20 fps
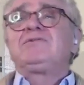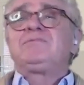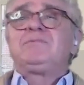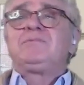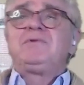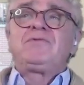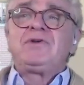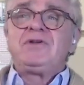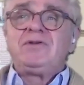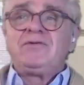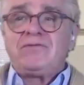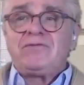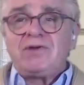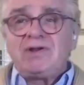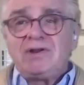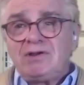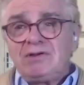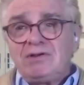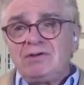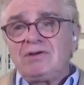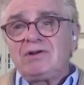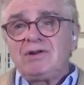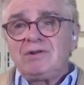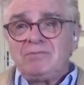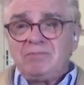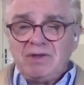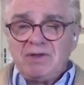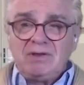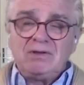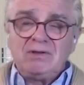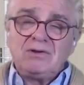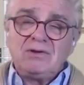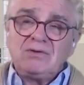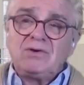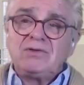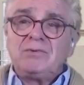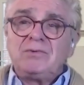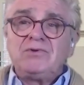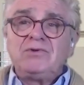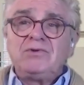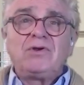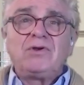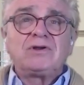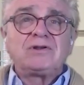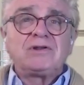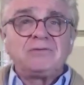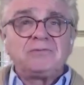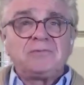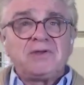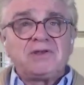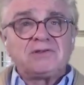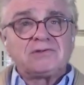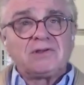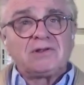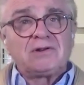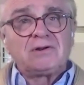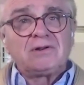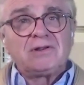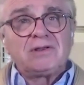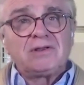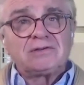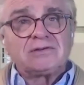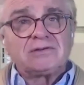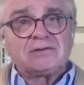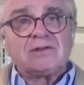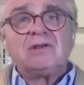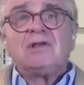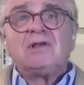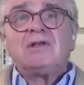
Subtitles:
before you find out you're going to be, on the New York Times bestseller list,